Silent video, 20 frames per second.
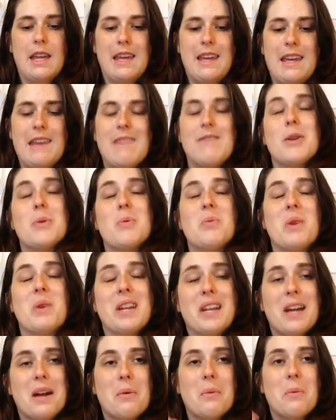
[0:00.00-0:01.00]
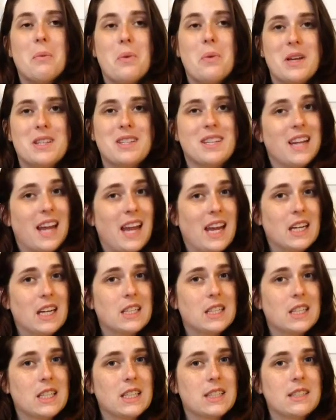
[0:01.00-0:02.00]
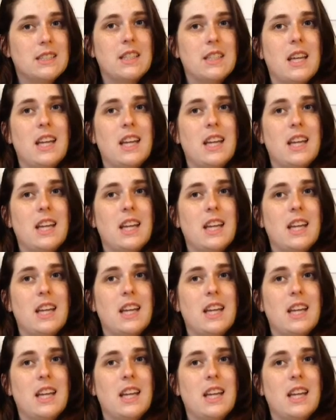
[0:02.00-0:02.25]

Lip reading: Even when I wasn't anxious,